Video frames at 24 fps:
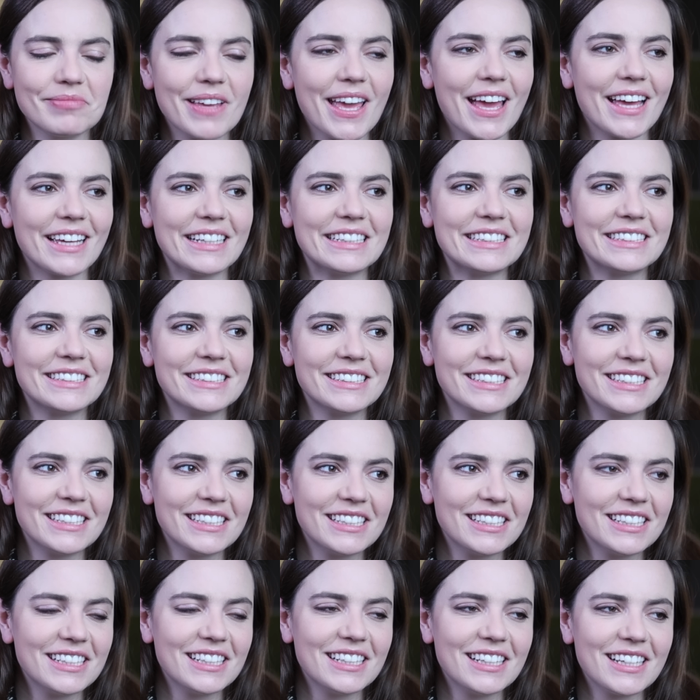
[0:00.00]
Yeah,
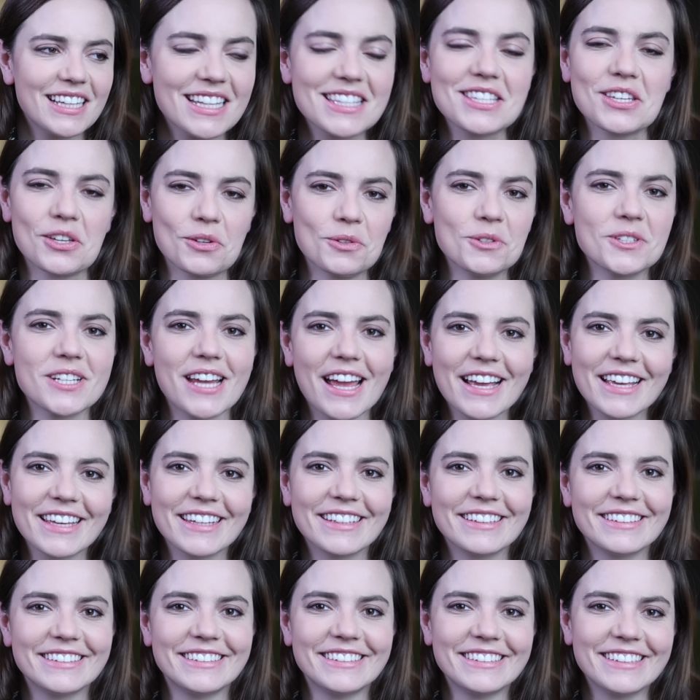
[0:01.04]
it's a cool
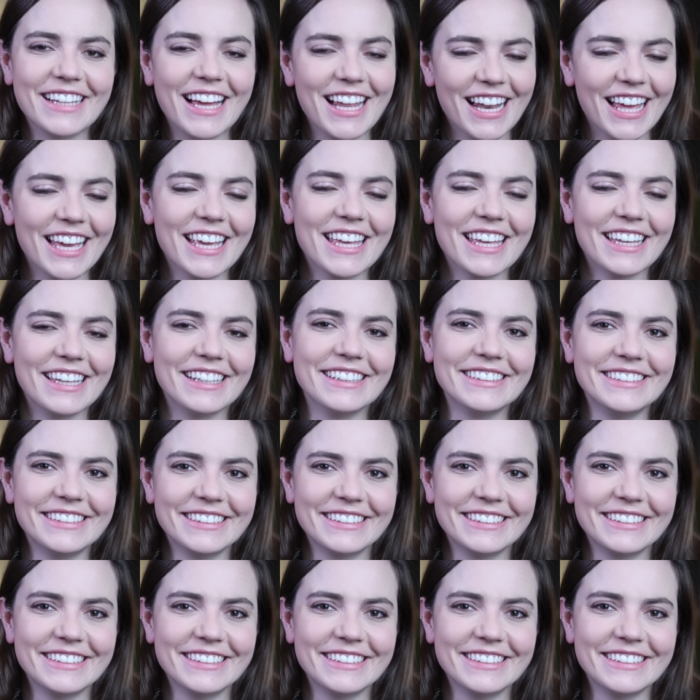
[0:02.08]
jacket, I like it.